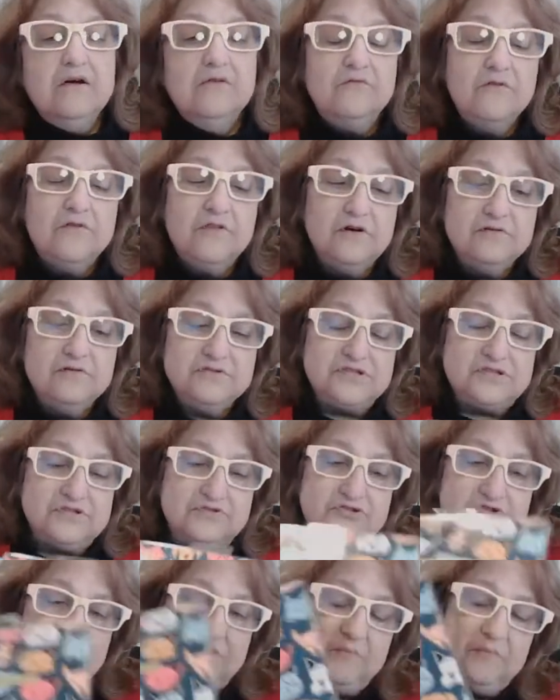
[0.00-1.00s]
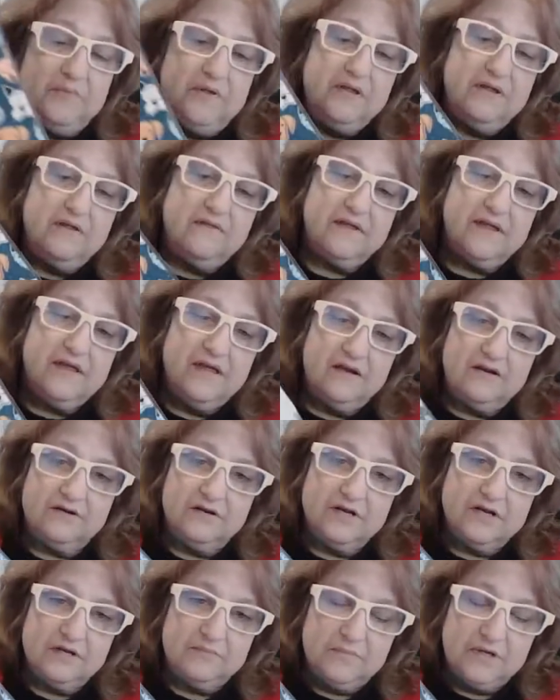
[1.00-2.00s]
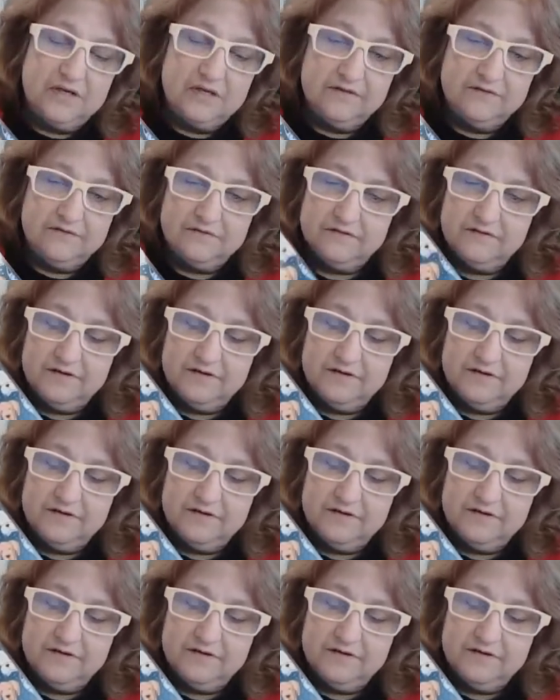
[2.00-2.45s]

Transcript: for those who join me in the Get Her Done month.